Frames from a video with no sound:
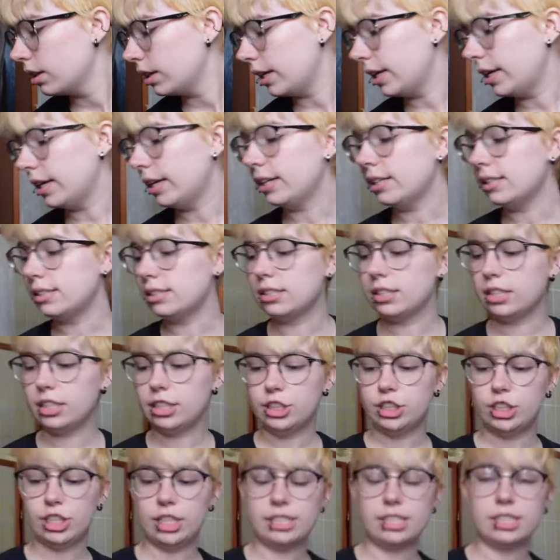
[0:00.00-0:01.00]
is
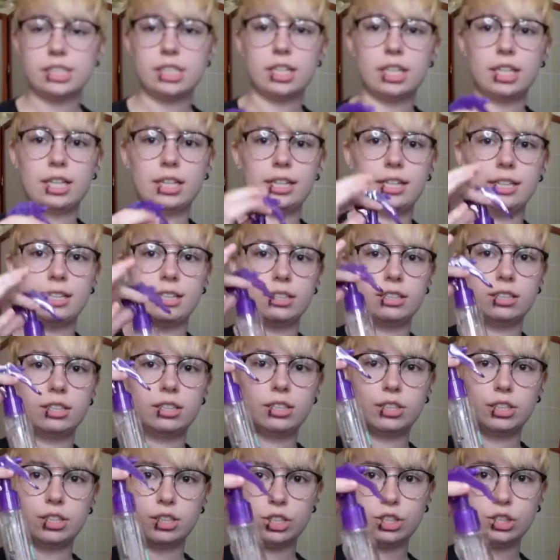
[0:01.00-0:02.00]
just a
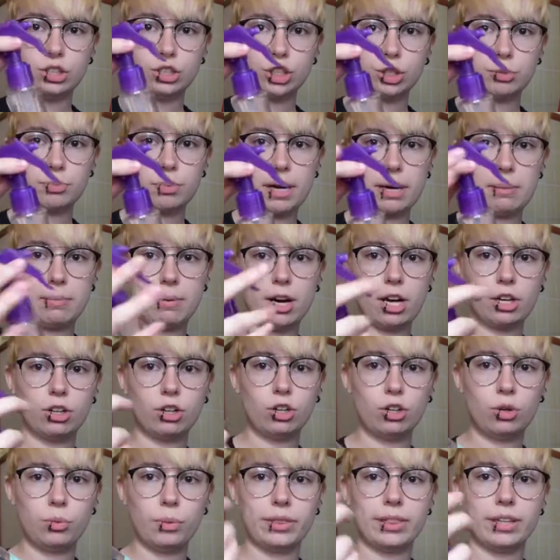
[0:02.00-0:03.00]
little spray
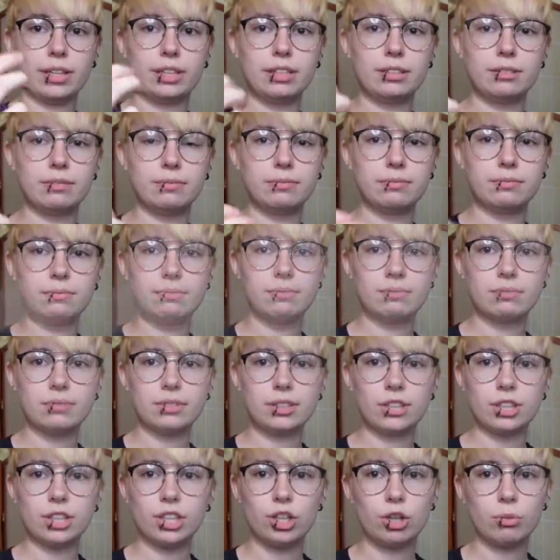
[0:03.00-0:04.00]
bottle with a
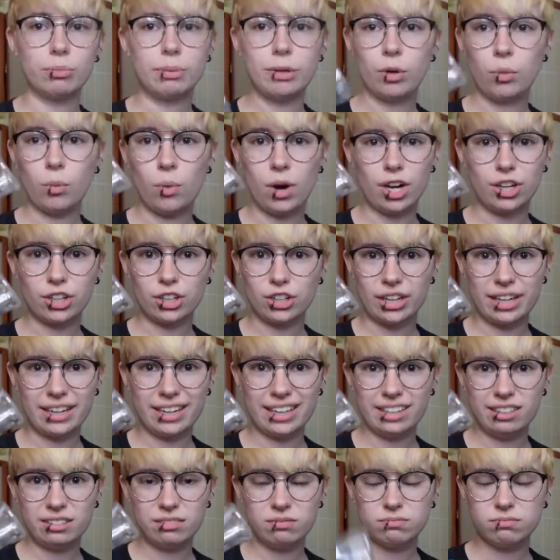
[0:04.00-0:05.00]
little bit of water in
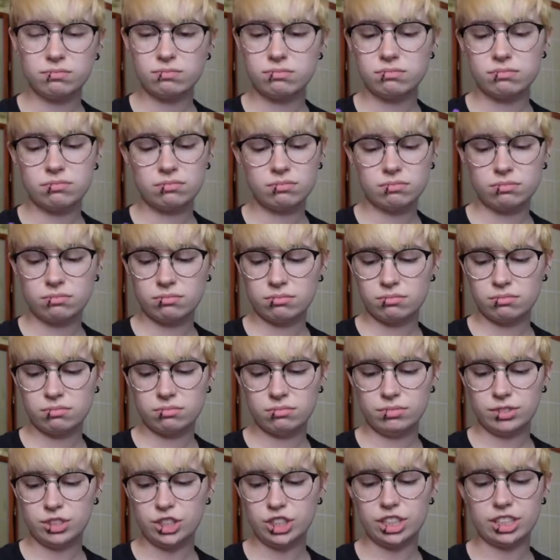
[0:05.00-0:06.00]
it.
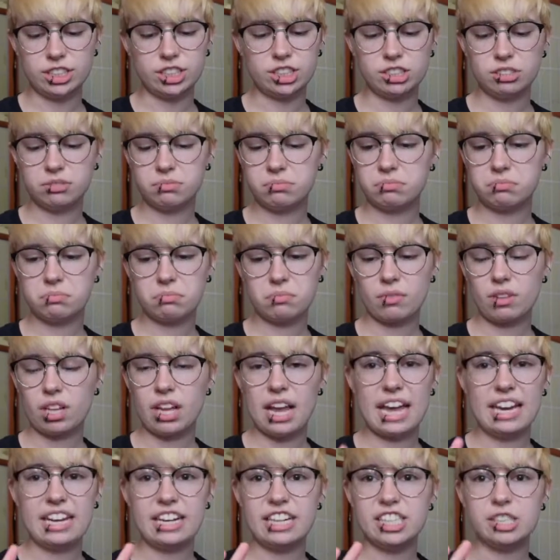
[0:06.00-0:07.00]
Just
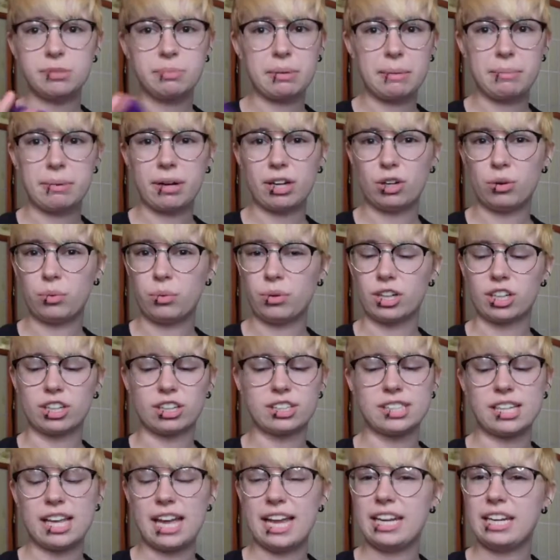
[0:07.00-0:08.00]
any spray bottle
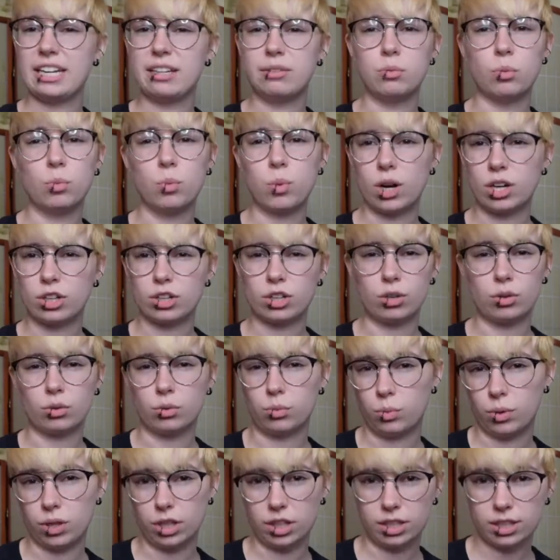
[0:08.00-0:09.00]
works, any water
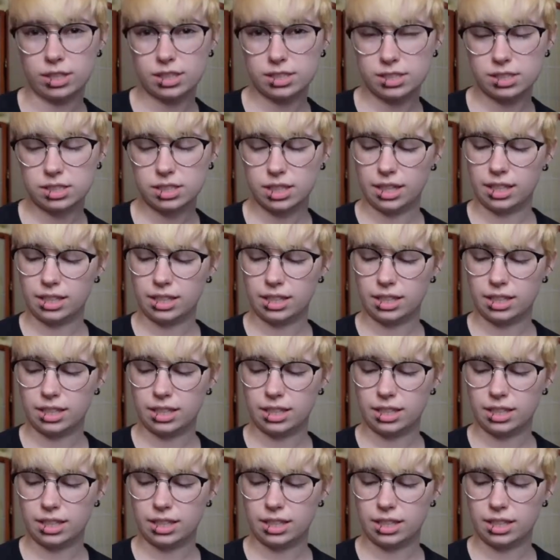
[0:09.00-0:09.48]
works.